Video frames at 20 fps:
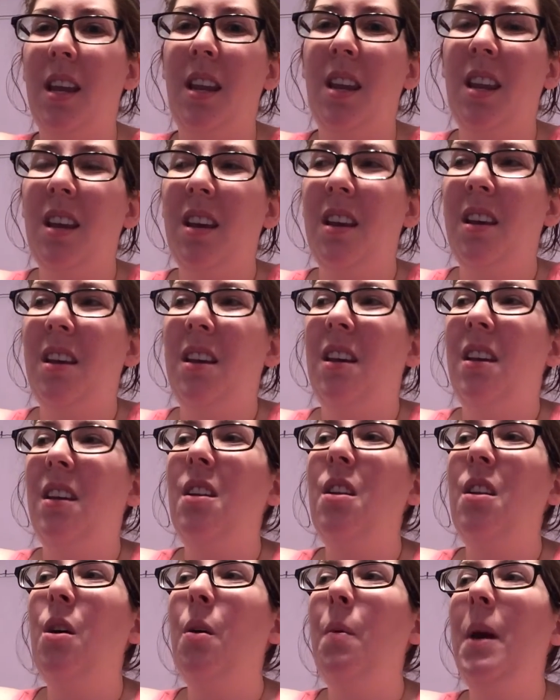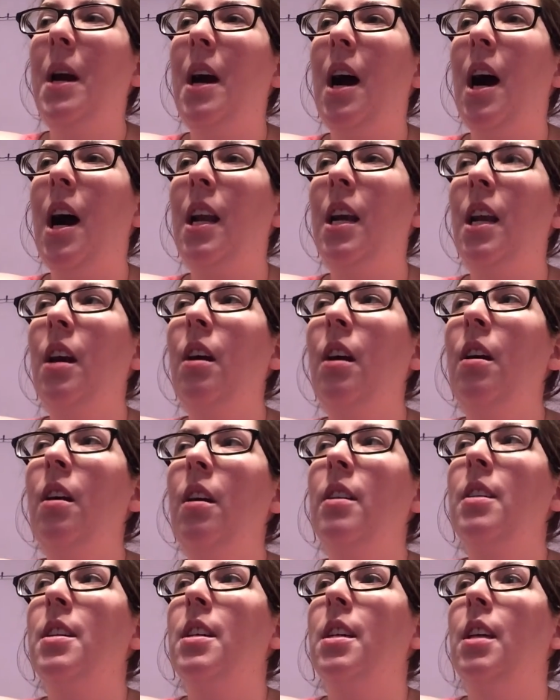And, you know, we got
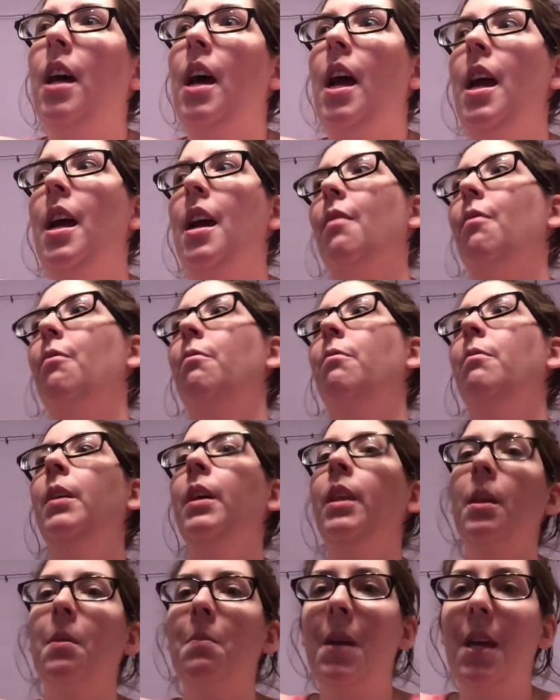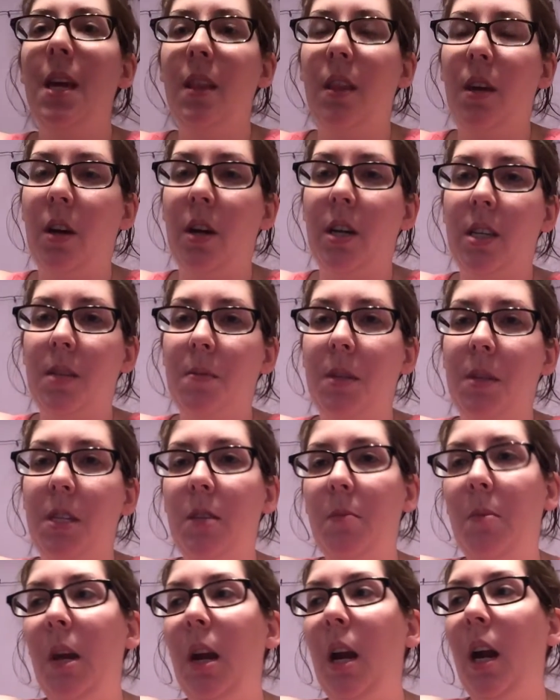here to, like, really be in the Christmas
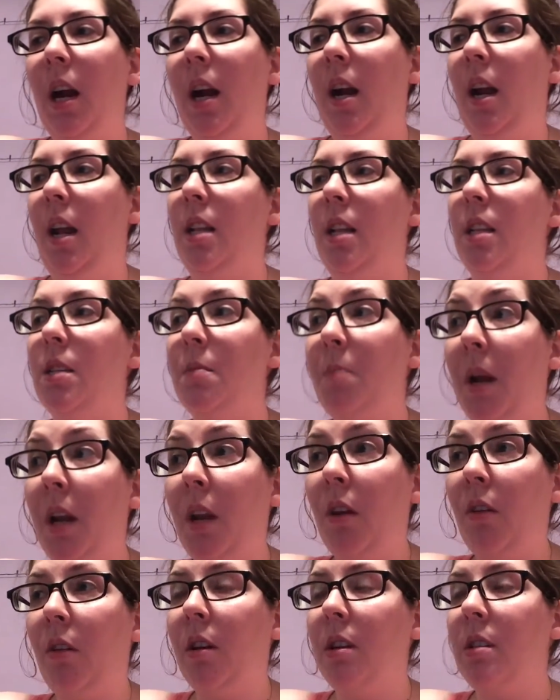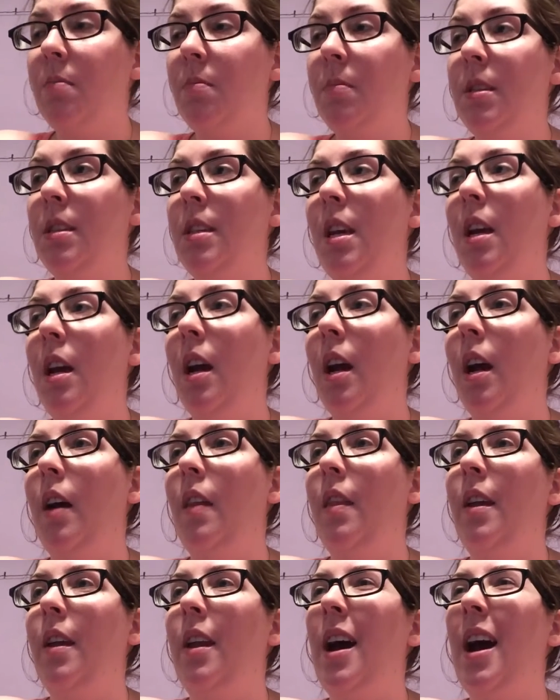spirit and spend Christmas here.
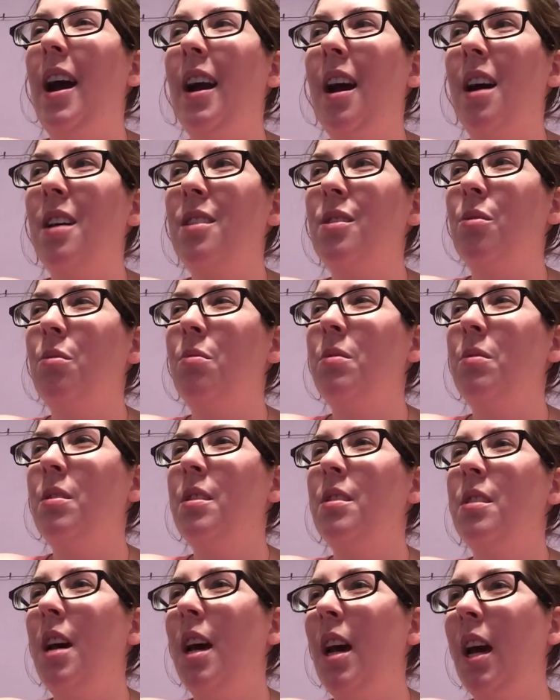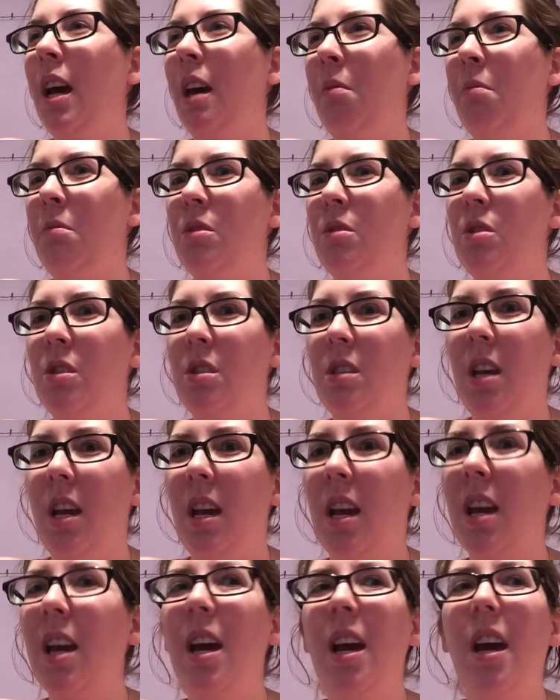And then I got so sick and was just,
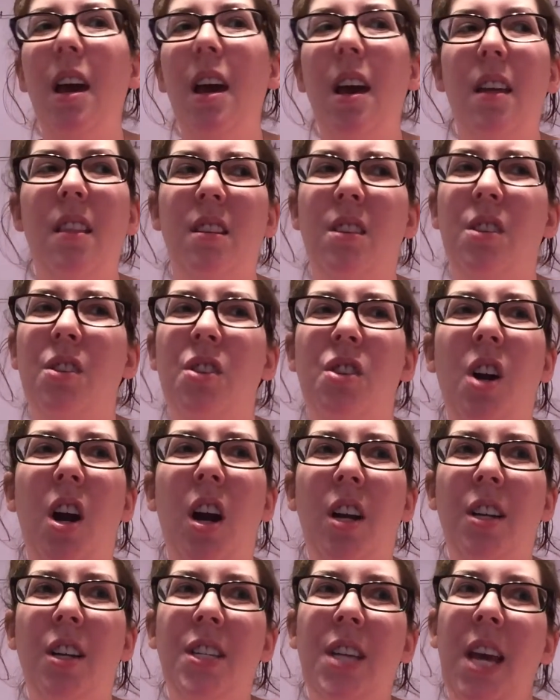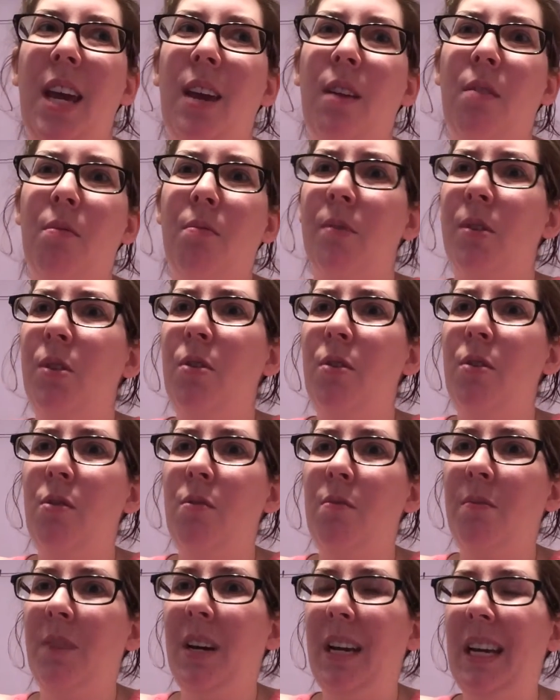like, in this dark, dank
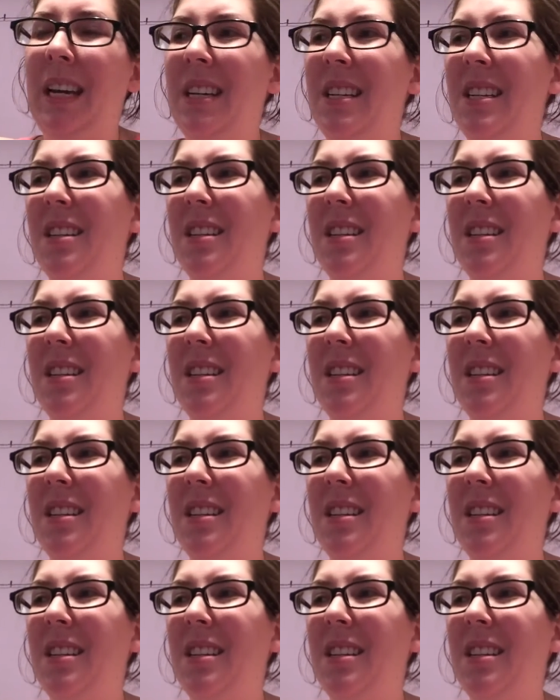room, like,